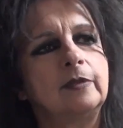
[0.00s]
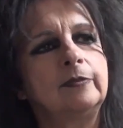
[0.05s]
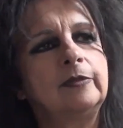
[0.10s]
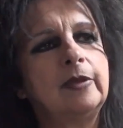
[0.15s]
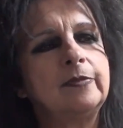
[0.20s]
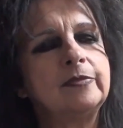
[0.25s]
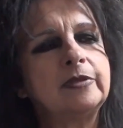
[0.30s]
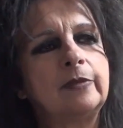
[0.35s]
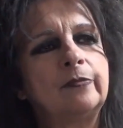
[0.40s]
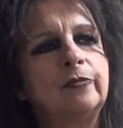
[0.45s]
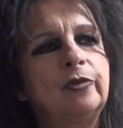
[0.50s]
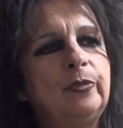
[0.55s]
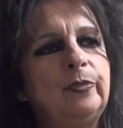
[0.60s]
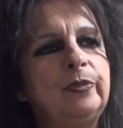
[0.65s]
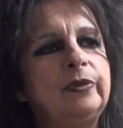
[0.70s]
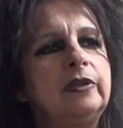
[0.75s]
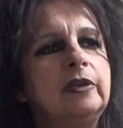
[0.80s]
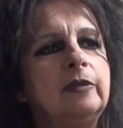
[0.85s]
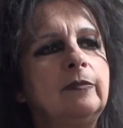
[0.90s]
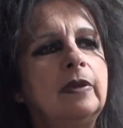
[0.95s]
sometimes I'm
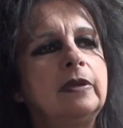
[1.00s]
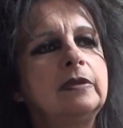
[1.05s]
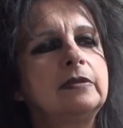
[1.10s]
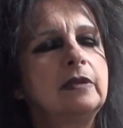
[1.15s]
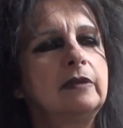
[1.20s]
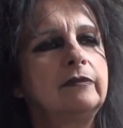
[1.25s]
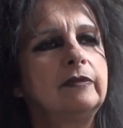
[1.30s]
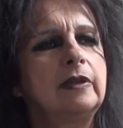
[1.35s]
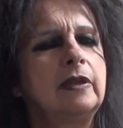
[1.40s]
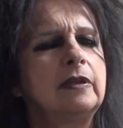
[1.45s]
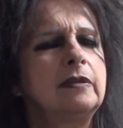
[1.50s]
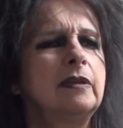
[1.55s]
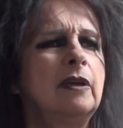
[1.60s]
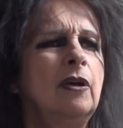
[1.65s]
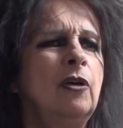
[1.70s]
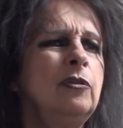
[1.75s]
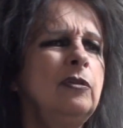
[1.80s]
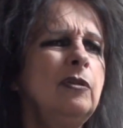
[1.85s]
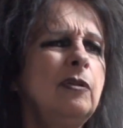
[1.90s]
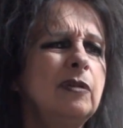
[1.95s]
repeating myself and I say,
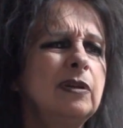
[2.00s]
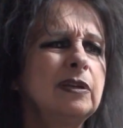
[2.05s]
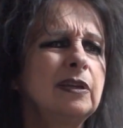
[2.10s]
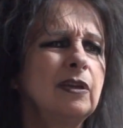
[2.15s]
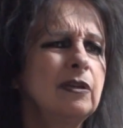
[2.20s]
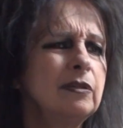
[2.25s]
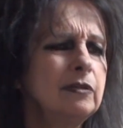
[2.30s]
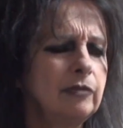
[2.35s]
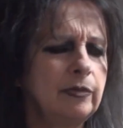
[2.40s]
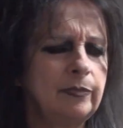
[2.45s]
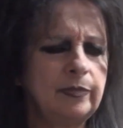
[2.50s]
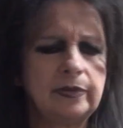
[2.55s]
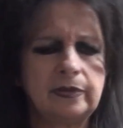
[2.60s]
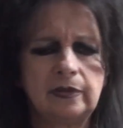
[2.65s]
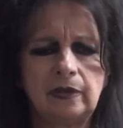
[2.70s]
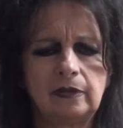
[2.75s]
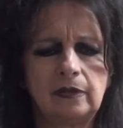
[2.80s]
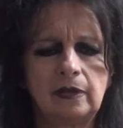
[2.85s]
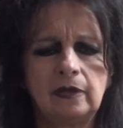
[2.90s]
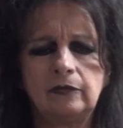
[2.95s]
oh no, I can't repeat
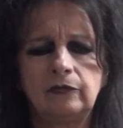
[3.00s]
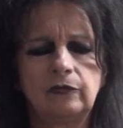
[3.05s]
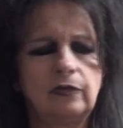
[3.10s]
that.